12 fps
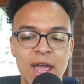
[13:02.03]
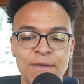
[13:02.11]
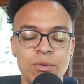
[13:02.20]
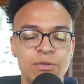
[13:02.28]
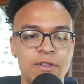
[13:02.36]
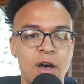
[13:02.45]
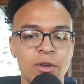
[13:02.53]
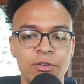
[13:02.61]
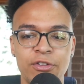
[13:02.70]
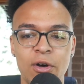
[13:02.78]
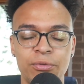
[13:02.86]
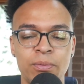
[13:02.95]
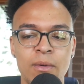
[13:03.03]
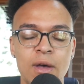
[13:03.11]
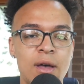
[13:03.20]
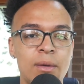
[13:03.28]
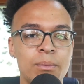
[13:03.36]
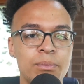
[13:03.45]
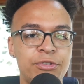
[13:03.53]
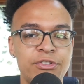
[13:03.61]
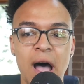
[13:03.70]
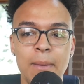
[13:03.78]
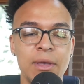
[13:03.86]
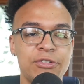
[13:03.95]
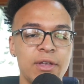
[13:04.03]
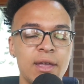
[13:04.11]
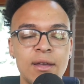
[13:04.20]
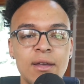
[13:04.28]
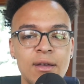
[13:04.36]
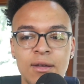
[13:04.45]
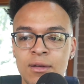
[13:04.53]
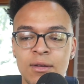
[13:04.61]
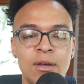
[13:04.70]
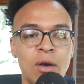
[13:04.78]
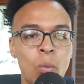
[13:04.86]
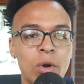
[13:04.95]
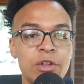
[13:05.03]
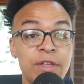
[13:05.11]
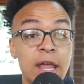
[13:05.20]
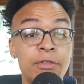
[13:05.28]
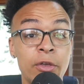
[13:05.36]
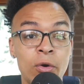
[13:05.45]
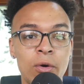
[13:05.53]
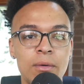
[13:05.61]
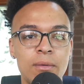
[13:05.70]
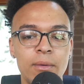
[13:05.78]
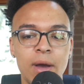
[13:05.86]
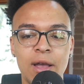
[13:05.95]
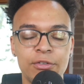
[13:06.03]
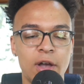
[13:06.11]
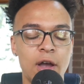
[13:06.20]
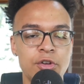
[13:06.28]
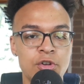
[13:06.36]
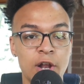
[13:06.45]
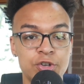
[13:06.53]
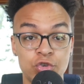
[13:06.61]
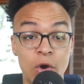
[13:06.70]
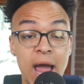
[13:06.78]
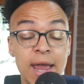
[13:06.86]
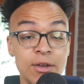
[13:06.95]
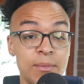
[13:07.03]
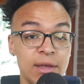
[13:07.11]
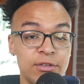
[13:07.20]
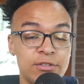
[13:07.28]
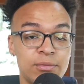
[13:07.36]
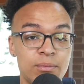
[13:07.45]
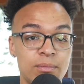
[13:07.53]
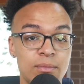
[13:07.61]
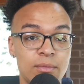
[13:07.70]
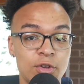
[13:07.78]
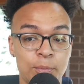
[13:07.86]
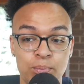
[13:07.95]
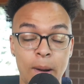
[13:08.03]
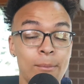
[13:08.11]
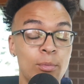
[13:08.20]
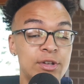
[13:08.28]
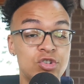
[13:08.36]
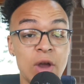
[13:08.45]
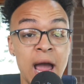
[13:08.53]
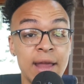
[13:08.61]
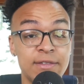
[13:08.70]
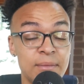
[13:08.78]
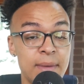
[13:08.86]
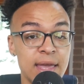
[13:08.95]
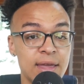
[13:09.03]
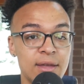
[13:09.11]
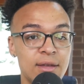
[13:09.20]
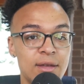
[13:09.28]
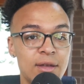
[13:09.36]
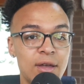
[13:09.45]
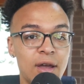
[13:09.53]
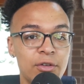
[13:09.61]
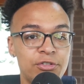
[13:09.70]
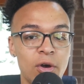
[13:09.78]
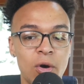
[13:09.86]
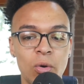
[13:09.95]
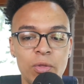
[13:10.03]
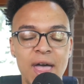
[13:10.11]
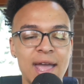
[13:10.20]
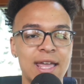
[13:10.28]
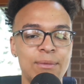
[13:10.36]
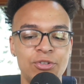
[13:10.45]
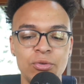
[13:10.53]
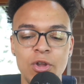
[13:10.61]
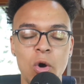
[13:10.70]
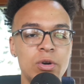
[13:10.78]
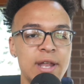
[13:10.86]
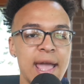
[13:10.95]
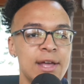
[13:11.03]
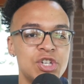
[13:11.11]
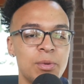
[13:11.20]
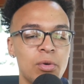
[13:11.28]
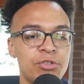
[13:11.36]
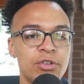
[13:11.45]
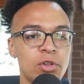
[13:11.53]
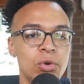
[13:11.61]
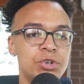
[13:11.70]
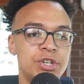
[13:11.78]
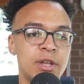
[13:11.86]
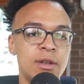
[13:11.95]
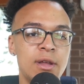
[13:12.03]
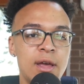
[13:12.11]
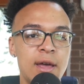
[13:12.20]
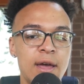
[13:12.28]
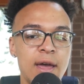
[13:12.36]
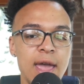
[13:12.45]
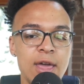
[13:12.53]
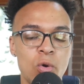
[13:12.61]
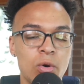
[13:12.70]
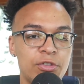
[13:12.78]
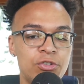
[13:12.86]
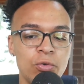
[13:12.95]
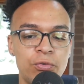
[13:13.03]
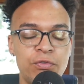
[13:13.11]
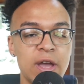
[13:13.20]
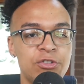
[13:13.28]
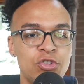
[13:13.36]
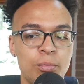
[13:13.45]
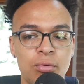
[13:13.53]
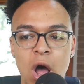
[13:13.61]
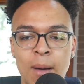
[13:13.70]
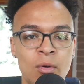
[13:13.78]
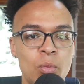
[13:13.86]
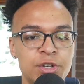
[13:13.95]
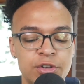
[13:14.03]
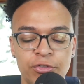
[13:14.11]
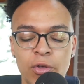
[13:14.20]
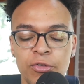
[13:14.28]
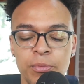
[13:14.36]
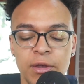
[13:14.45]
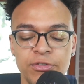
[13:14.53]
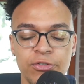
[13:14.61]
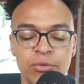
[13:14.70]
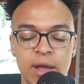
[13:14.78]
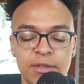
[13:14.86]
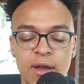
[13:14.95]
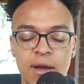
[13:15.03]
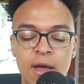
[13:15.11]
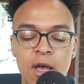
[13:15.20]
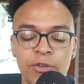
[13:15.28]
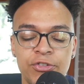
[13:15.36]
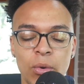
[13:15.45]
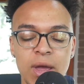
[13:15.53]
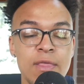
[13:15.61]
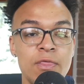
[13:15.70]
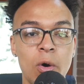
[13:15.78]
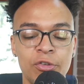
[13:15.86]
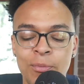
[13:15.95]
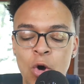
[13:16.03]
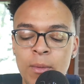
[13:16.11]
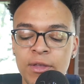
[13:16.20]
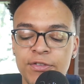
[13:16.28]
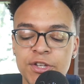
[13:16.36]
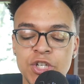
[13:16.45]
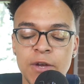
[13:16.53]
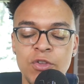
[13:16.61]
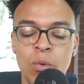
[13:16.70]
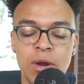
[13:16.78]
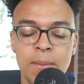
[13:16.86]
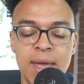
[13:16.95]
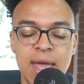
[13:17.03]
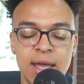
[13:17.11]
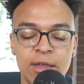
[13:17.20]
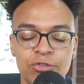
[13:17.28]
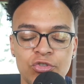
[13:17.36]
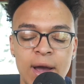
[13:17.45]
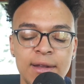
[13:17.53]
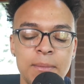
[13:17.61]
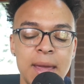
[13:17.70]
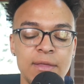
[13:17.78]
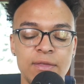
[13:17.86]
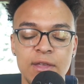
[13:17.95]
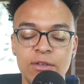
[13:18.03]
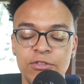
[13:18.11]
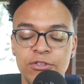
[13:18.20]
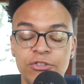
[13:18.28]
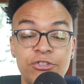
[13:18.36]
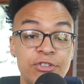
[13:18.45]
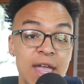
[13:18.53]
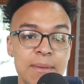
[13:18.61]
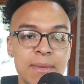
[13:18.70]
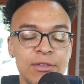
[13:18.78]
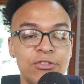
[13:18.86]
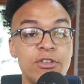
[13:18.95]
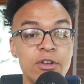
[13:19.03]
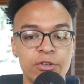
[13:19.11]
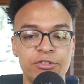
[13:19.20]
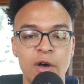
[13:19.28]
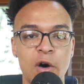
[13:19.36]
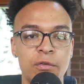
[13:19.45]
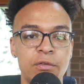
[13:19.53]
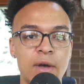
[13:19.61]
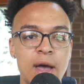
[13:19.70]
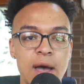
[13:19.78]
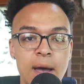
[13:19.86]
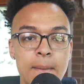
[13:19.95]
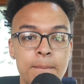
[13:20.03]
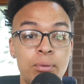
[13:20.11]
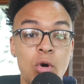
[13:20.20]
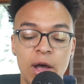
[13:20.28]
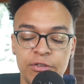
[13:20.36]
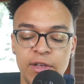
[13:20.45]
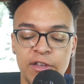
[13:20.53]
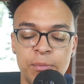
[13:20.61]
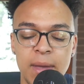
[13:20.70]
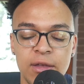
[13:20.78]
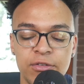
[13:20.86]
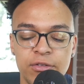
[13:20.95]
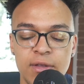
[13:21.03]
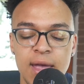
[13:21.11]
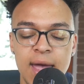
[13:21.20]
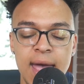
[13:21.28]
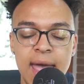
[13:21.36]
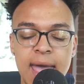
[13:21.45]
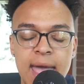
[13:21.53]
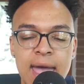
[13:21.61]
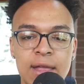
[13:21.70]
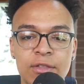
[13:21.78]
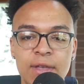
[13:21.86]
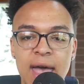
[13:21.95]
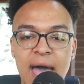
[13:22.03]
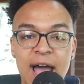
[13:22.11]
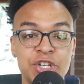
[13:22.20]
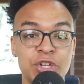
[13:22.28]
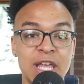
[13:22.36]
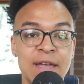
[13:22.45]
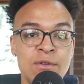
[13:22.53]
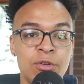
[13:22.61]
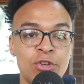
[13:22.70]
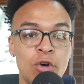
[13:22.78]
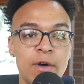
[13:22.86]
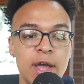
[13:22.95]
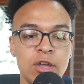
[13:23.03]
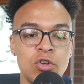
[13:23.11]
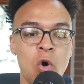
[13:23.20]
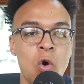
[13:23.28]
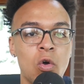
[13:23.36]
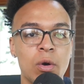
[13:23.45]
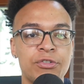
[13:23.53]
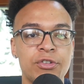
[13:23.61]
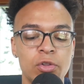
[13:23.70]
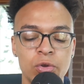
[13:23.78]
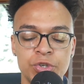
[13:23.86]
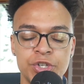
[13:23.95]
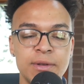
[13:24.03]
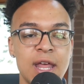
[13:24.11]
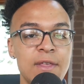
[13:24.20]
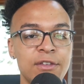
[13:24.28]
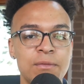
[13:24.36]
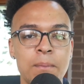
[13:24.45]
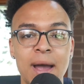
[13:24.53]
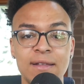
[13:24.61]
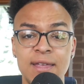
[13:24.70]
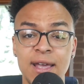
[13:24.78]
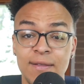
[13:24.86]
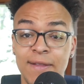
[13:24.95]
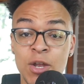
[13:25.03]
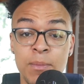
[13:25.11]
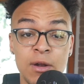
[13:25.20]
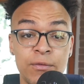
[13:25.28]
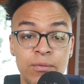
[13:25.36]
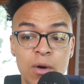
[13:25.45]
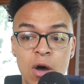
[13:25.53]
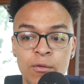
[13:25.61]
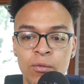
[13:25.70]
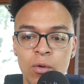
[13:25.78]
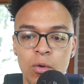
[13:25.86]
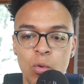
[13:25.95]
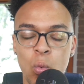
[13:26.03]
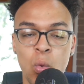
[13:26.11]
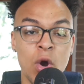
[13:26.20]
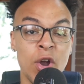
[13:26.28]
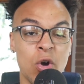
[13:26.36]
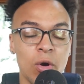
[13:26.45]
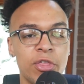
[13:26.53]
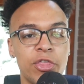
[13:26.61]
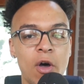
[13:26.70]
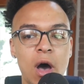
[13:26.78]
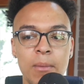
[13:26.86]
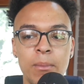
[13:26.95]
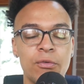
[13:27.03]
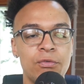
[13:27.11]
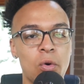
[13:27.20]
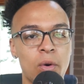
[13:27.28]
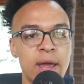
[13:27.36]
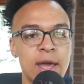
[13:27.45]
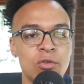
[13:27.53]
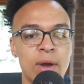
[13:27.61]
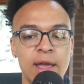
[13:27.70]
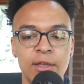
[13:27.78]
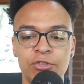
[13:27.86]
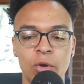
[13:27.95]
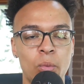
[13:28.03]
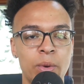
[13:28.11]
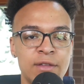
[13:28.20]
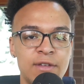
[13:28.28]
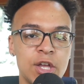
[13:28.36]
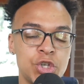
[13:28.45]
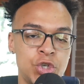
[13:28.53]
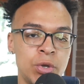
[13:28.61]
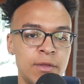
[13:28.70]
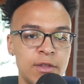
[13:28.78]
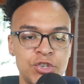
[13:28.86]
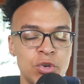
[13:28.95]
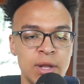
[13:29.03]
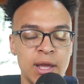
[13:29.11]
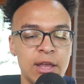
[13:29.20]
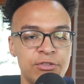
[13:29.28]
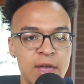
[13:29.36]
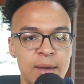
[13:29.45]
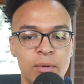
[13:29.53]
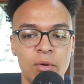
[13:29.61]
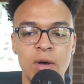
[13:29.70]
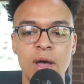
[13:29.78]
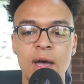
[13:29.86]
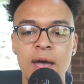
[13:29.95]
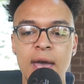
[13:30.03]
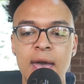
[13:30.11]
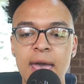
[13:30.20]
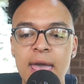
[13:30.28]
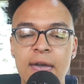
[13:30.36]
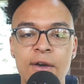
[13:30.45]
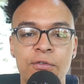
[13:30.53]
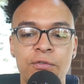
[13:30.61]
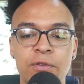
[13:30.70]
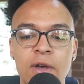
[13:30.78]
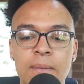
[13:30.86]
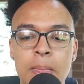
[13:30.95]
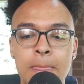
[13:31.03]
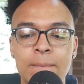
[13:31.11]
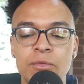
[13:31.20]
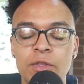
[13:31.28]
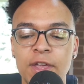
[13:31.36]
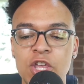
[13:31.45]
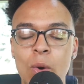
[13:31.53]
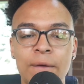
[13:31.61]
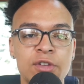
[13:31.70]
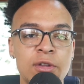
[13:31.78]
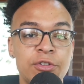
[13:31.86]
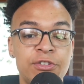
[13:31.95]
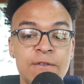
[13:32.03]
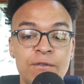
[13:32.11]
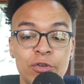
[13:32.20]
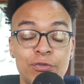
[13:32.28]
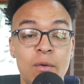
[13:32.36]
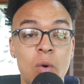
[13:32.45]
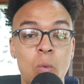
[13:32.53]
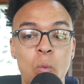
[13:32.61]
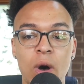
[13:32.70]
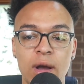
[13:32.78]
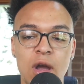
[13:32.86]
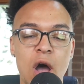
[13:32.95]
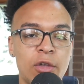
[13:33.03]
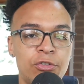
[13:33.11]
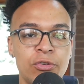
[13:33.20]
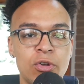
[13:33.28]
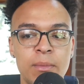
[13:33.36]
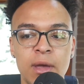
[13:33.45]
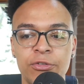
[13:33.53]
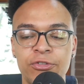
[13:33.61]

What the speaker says: If you tell yourself, "stop missing," what does that do? Because you're not trying to miss. You're probably trying to make it. So that gives you no tangible solution in order to fix your problem, which is those misses right there. So in those moments, the shift you want to make is trying to make these statements to yourself process-based and actually giving yourself a goal or a solution. And this might take a little bit of work or thought beforehand, right? So we can take the shooting example. If you have to understand, first of all, what causes you to miss.